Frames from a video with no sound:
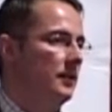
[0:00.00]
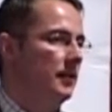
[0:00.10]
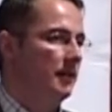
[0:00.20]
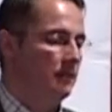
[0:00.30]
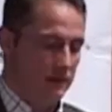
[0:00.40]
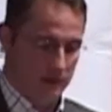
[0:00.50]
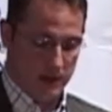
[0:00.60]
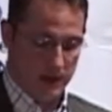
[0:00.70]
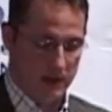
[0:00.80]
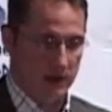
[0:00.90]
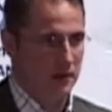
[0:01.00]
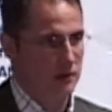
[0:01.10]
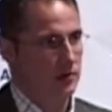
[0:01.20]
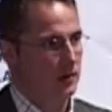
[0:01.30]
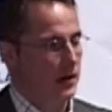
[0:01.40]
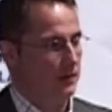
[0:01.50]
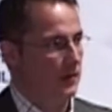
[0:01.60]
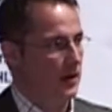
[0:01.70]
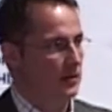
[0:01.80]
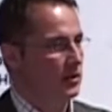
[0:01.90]
I'm not sure,
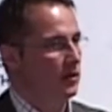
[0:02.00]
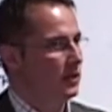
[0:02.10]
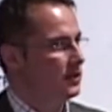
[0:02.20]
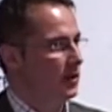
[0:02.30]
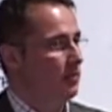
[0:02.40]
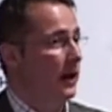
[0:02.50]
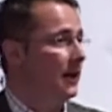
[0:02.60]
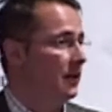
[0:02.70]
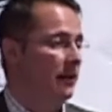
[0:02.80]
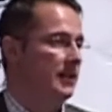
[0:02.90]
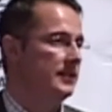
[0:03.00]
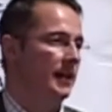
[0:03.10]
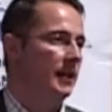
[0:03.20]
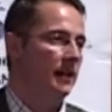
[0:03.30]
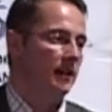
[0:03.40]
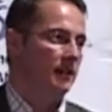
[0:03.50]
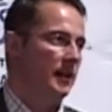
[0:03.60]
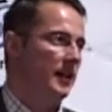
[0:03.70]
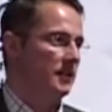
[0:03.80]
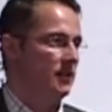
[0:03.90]
Aristotle or Plato already said, you
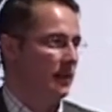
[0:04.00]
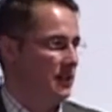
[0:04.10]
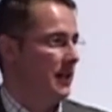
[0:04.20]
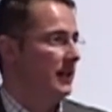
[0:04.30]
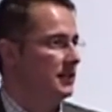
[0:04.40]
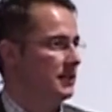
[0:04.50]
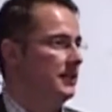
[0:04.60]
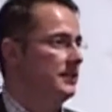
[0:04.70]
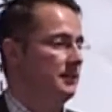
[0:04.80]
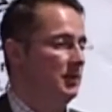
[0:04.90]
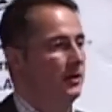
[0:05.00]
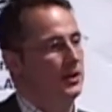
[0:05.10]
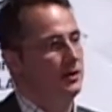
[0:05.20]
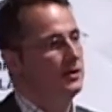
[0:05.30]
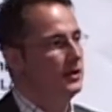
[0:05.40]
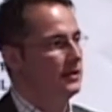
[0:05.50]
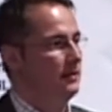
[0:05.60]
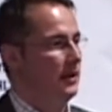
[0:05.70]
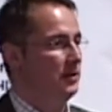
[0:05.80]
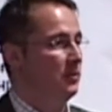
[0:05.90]
can't quite change a system. You build a new
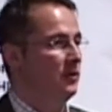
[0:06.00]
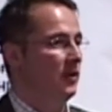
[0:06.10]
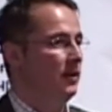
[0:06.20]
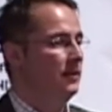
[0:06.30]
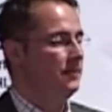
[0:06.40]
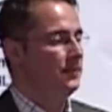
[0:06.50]
system and you move on.